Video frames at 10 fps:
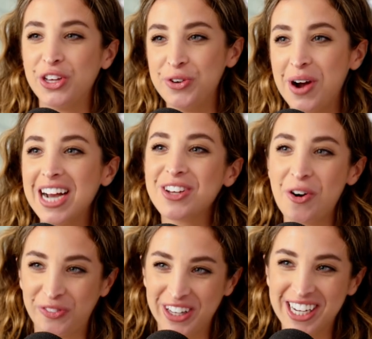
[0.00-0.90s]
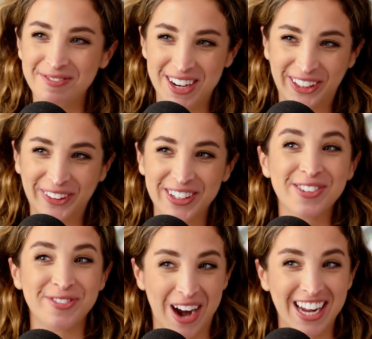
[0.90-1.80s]
You guys hopefully can picture
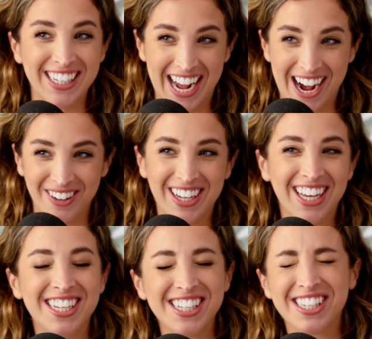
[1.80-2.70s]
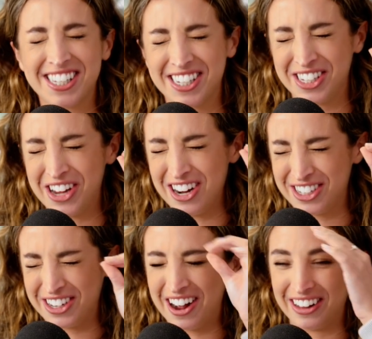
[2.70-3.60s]
this right now. It's
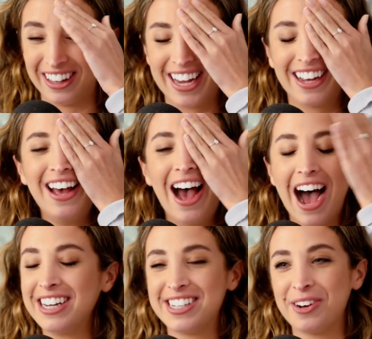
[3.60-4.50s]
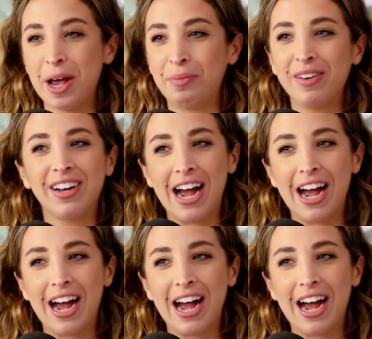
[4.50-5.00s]
such a I still can't believe it.